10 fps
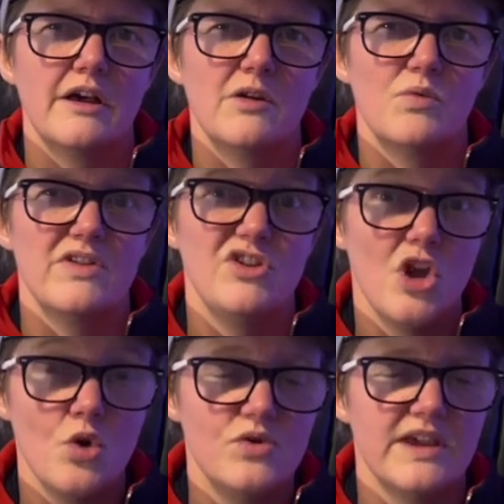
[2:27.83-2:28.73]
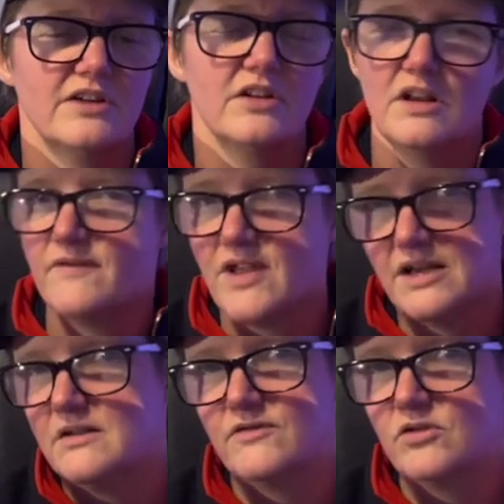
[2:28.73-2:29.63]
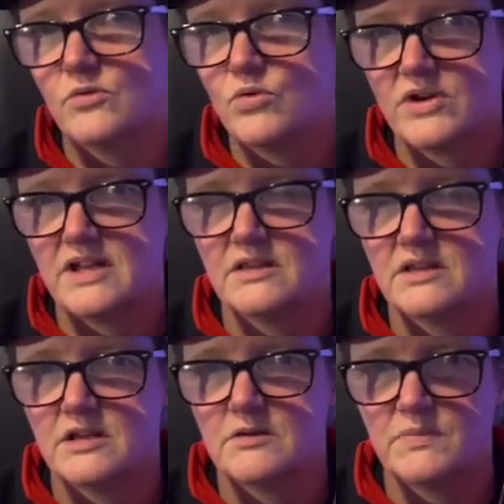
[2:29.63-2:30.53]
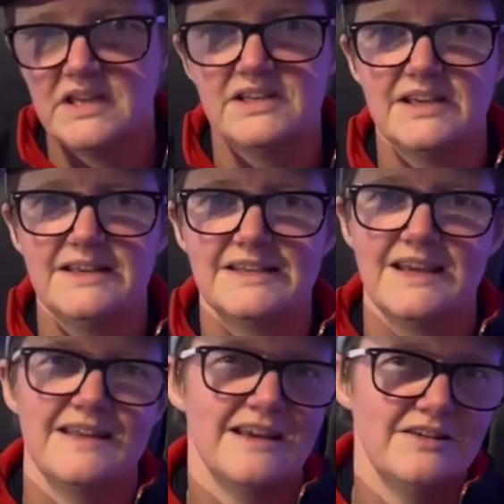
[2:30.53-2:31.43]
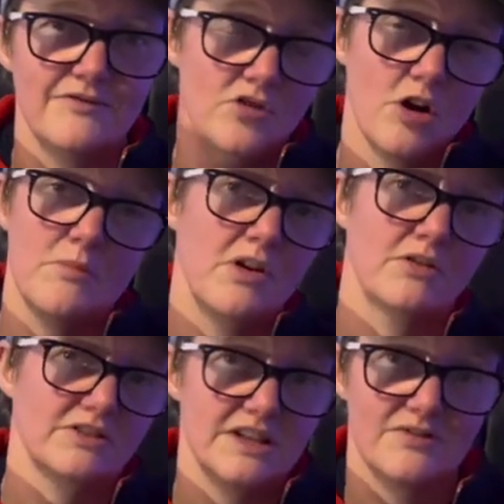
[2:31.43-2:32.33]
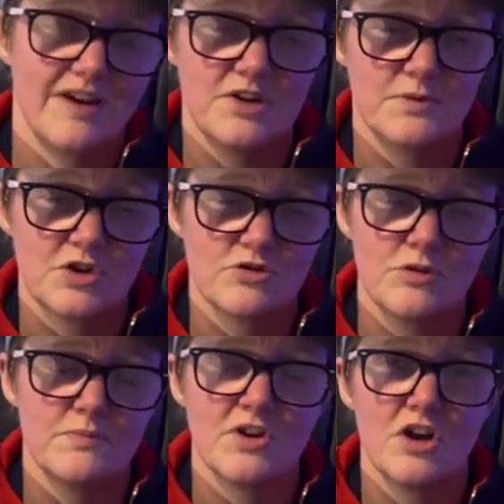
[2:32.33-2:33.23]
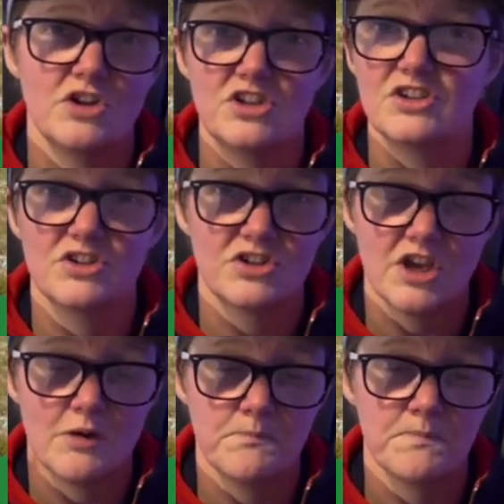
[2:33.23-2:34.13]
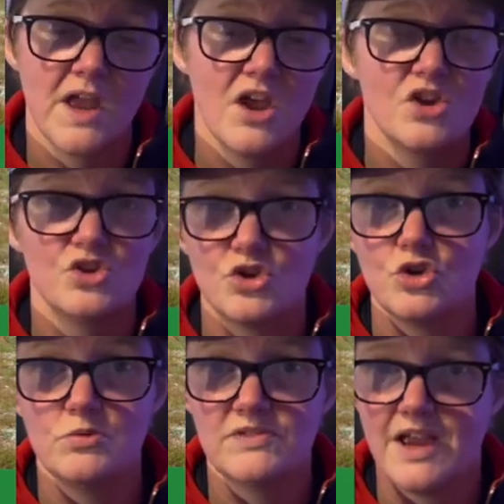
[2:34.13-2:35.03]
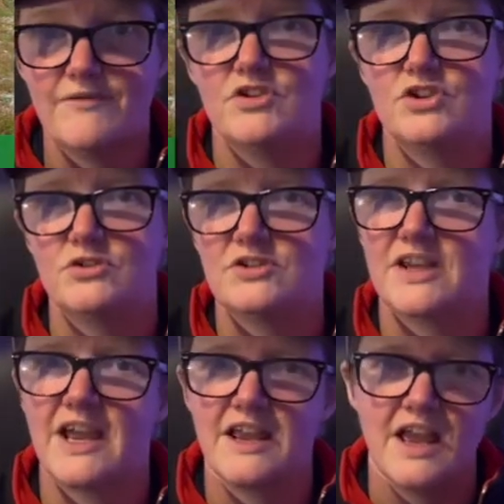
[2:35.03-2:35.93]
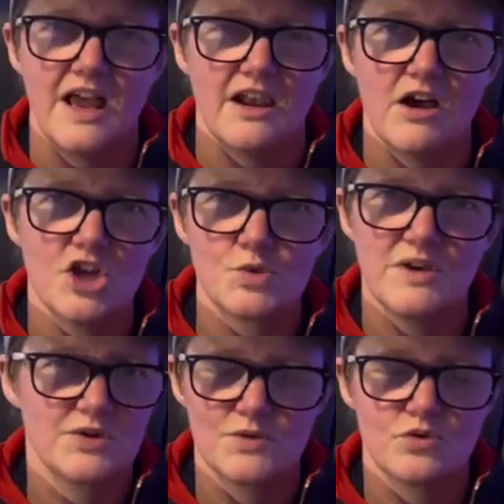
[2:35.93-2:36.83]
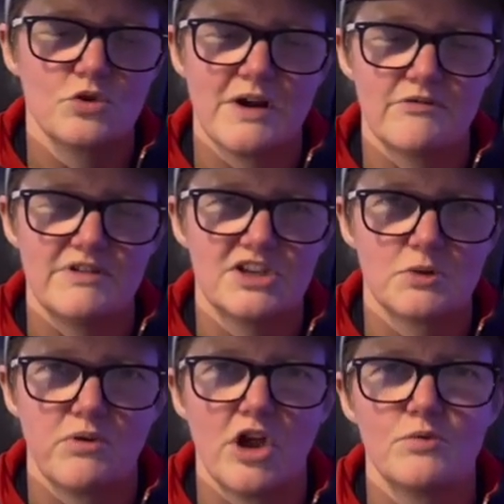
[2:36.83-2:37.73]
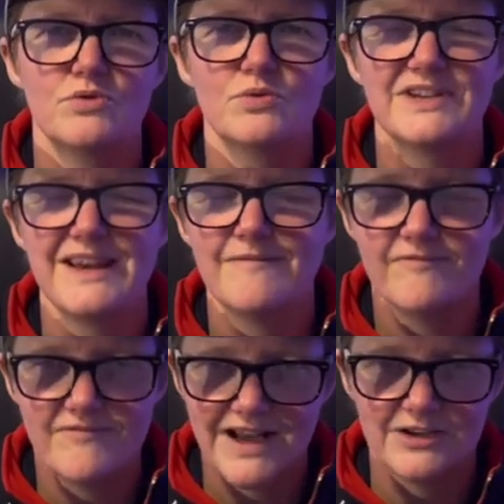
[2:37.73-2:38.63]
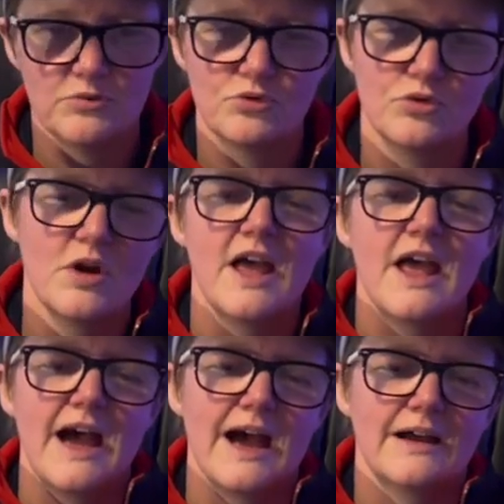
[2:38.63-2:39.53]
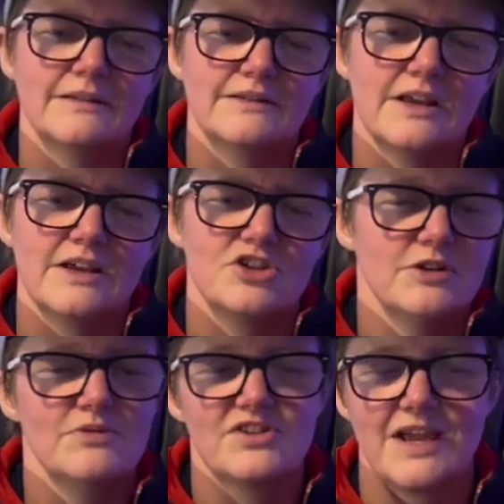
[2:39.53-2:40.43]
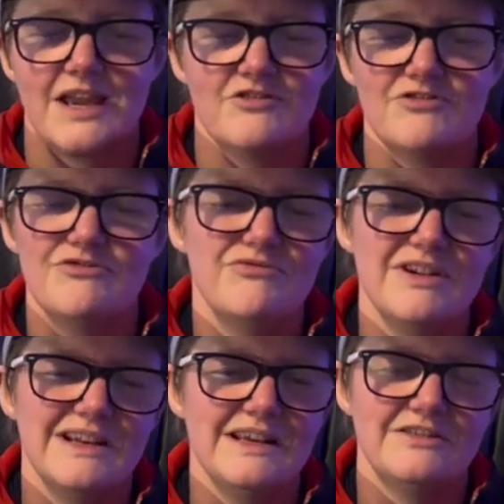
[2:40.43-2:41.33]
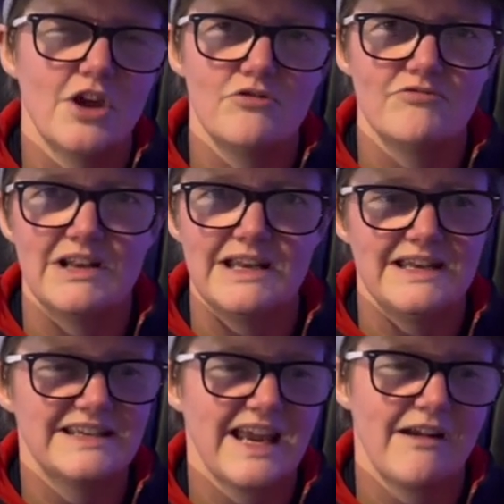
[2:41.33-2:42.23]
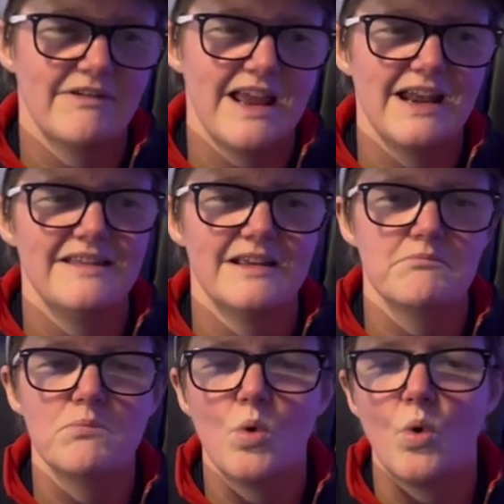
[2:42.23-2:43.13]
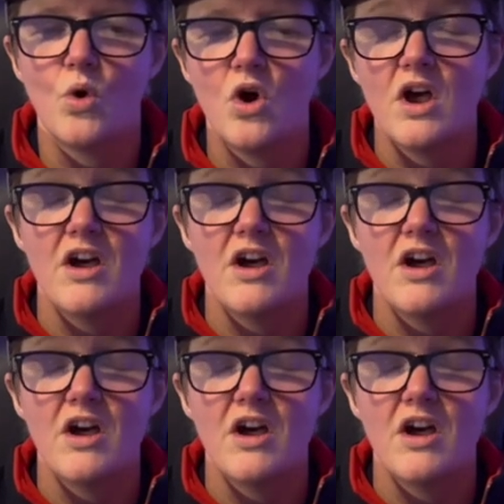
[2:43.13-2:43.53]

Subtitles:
with Yogi. I don't know if any of you are walking the PCT, then you've got to belong to this Facebook group. She does Zooms every Tuesday. Last week's was all about resupply, which was invaluable, and she was saying you really don't need to carry anything more